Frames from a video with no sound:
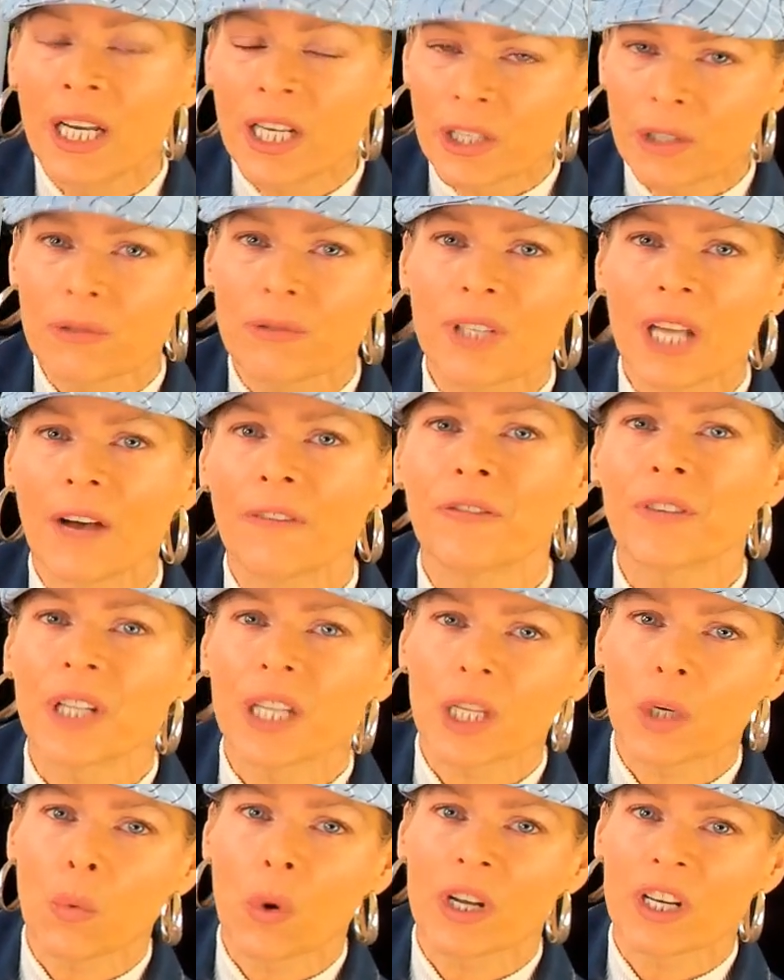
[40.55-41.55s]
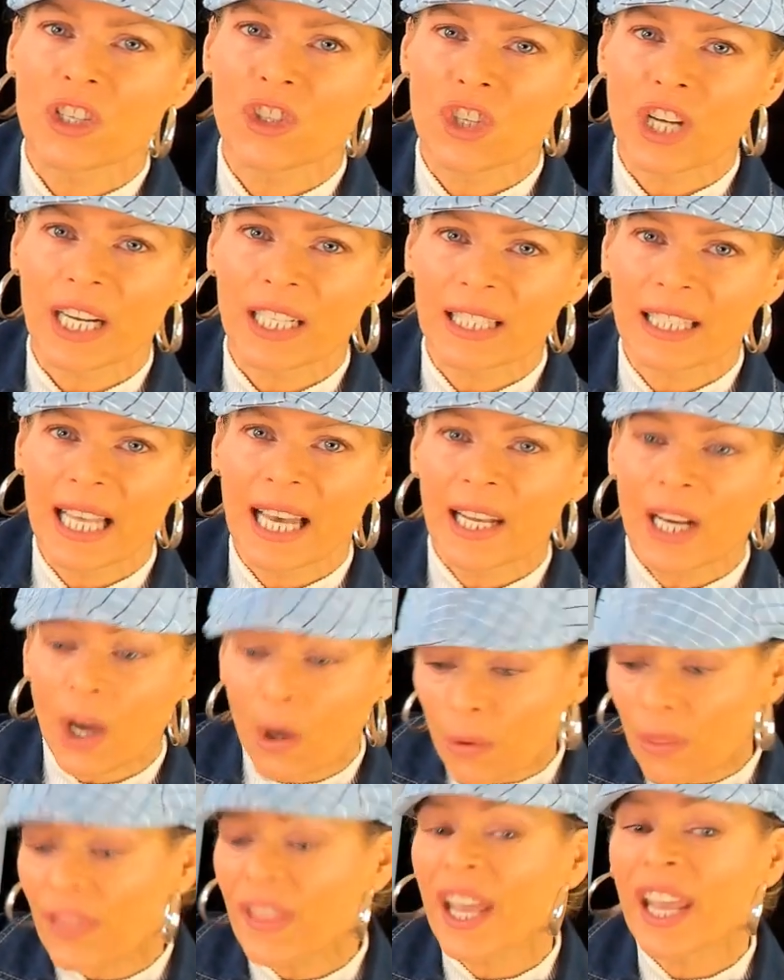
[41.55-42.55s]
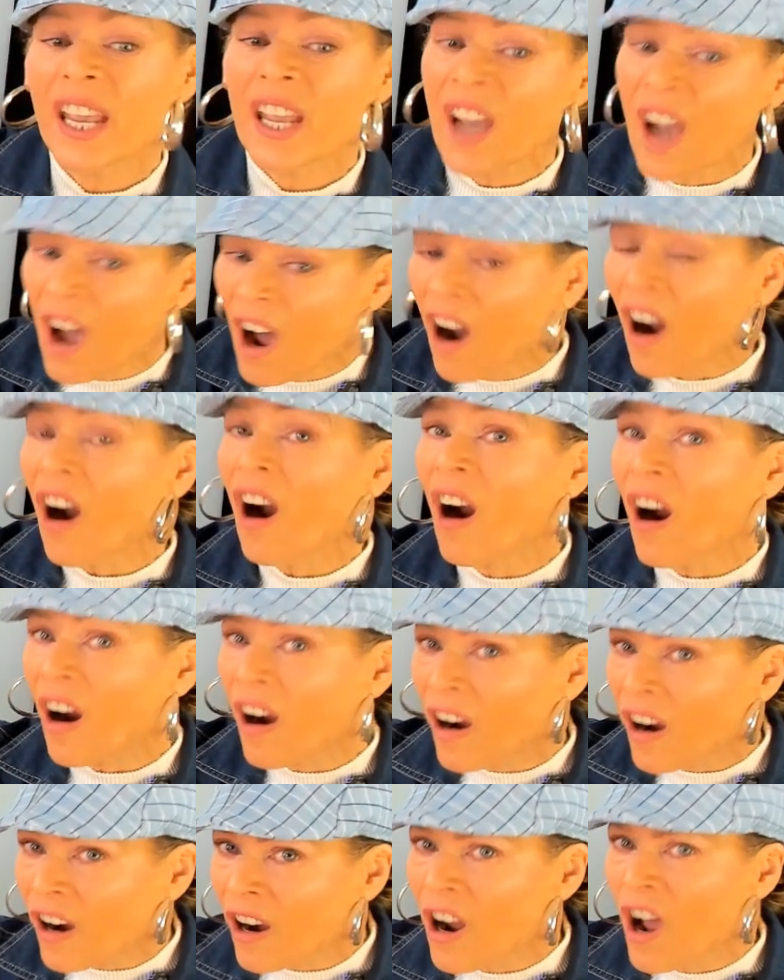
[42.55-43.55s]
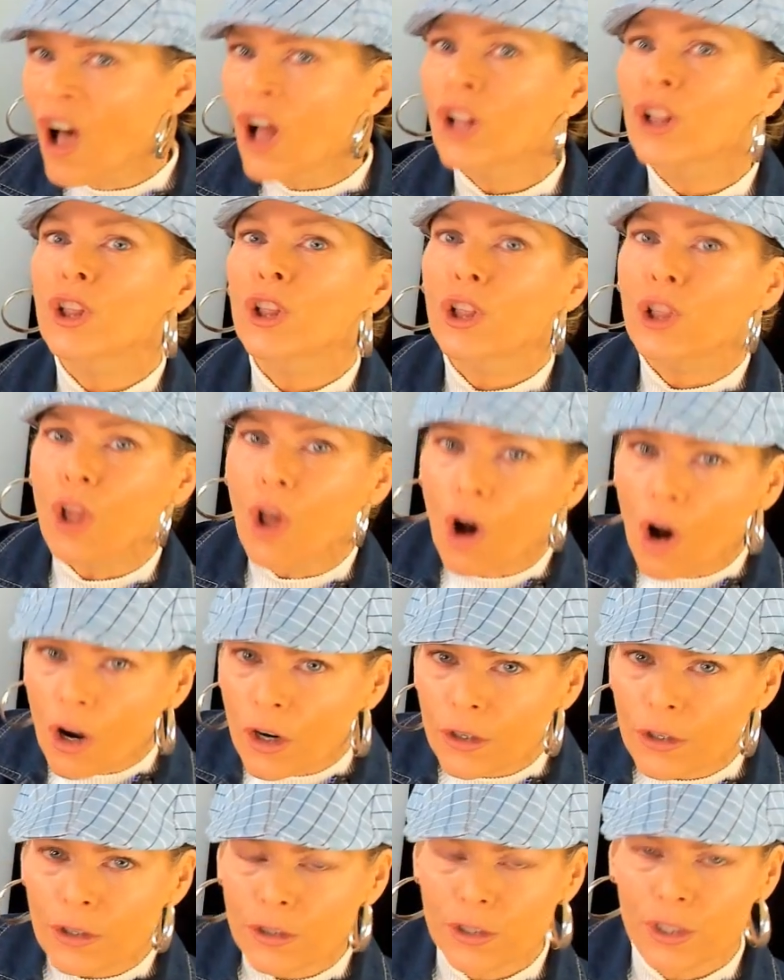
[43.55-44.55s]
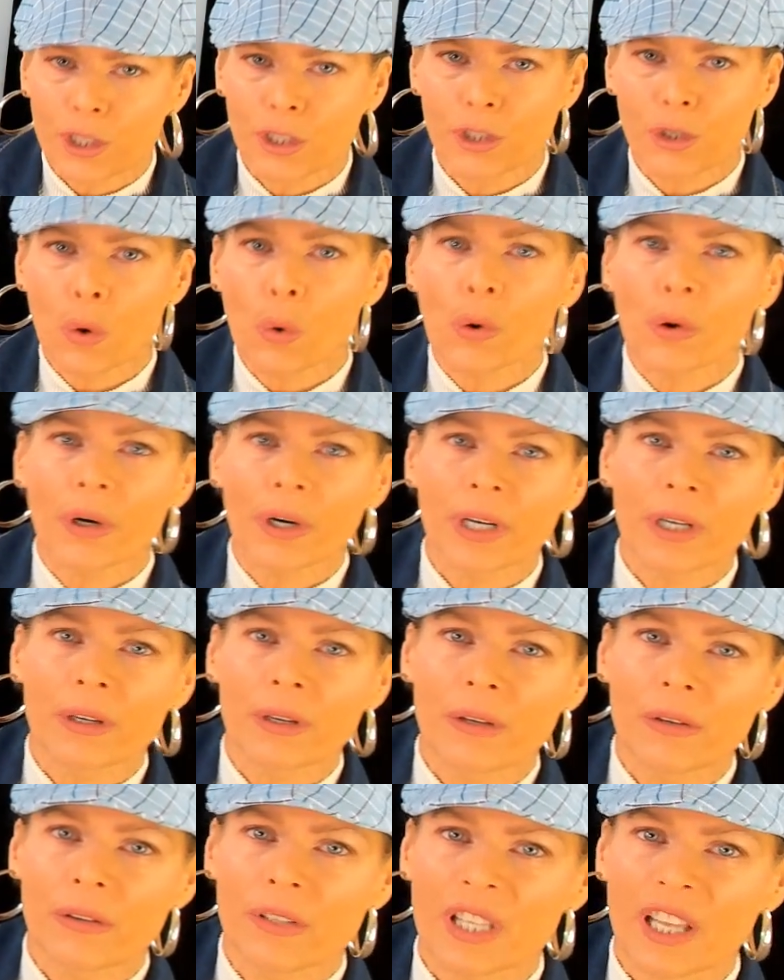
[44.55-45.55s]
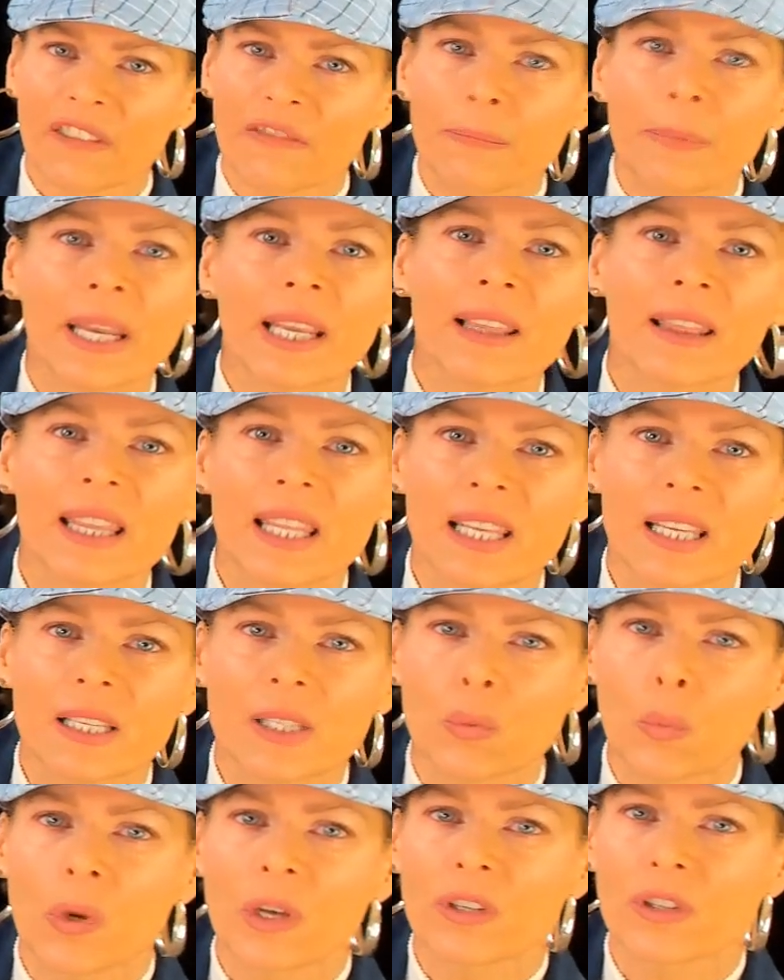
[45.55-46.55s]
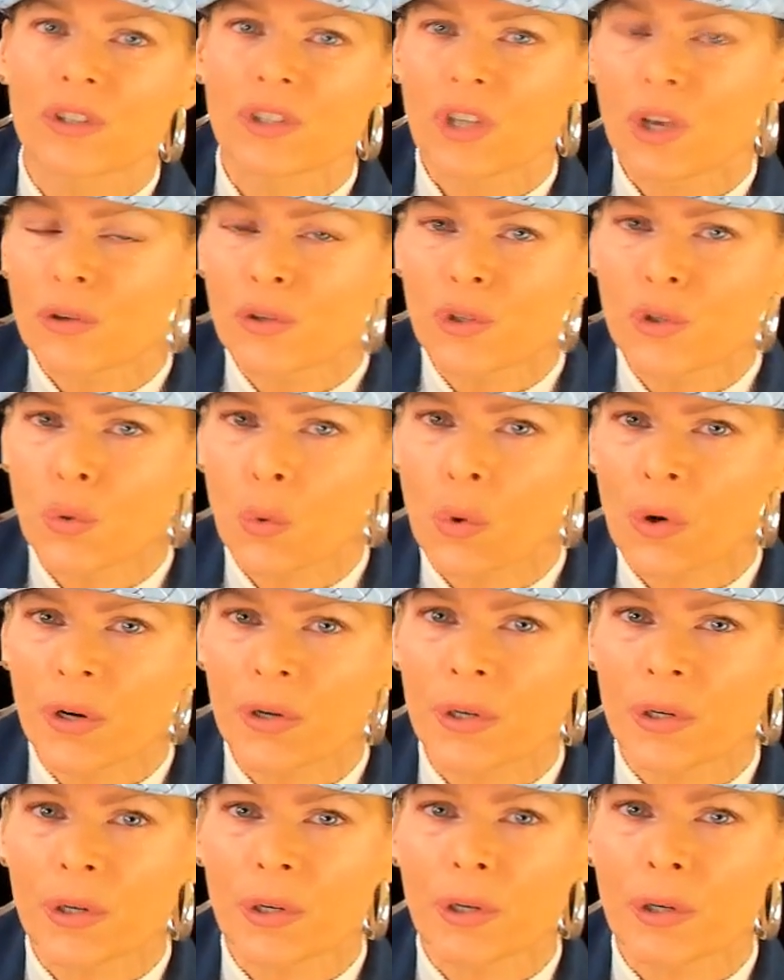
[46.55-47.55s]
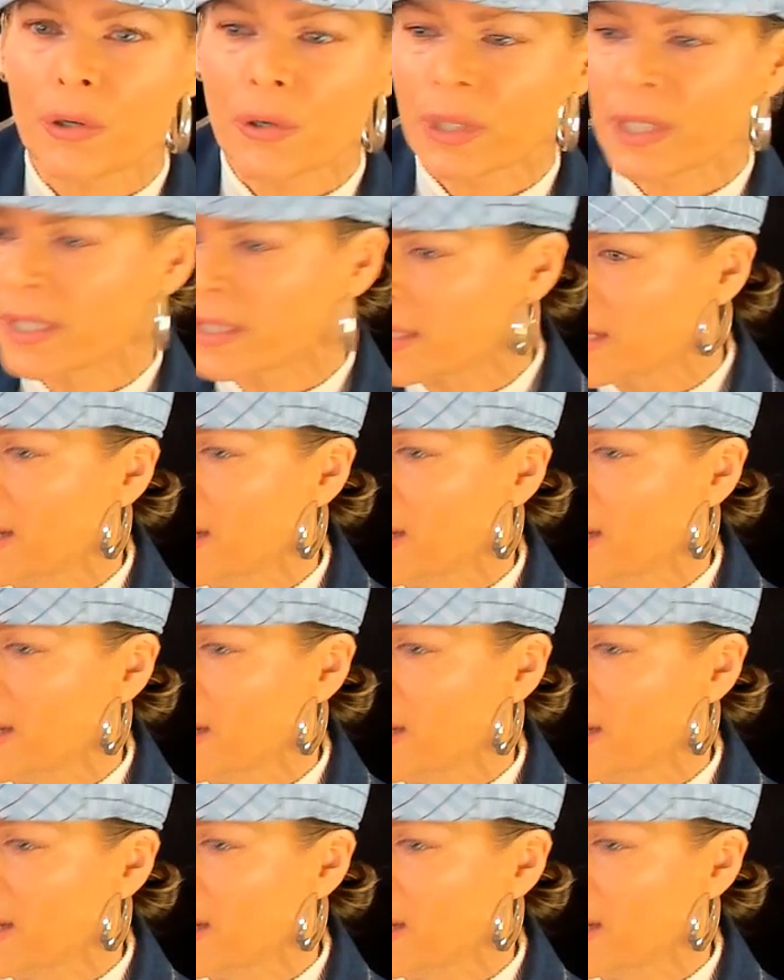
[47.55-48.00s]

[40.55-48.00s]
You definitely want to check that out. They are longer tutorials. I've made these ones shorter, and